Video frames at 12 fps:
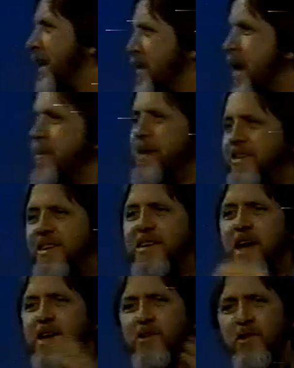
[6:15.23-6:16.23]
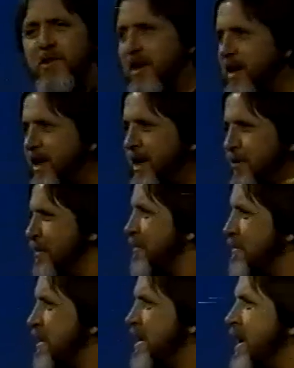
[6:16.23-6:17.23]
That means he takes a theme,
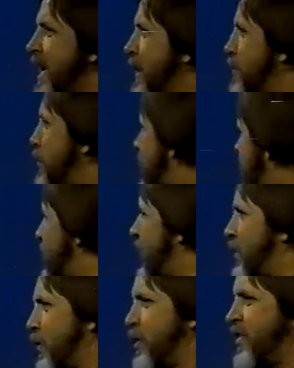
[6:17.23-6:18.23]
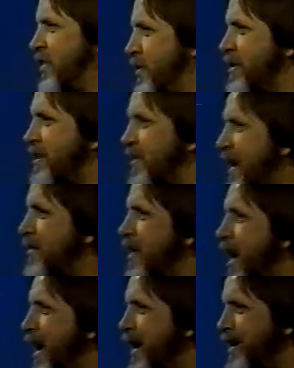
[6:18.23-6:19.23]
he pursues it through a series of
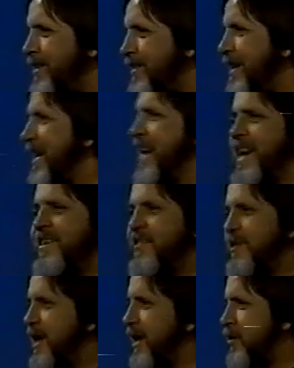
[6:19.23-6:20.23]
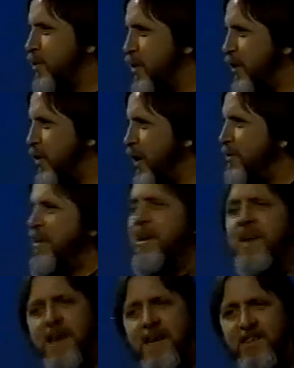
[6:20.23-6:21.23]
essays, he sticks with it,
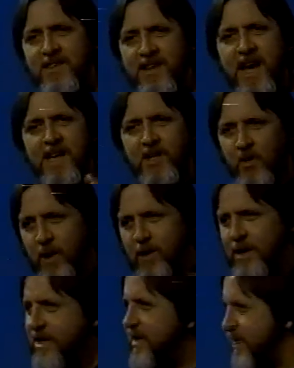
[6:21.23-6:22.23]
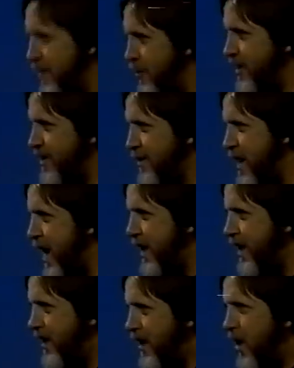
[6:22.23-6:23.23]
he stays fairly serious
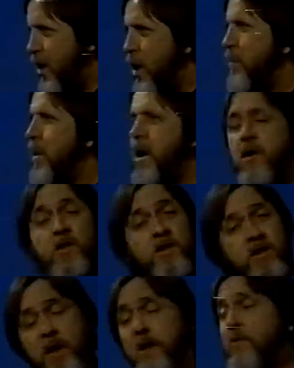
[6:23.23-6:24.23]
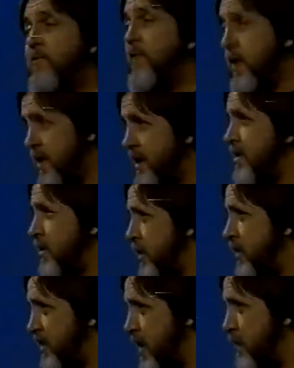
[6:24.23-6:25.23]
about it, because it's a fairly
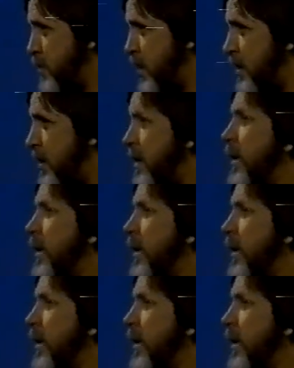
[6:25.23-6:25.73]
serious subject.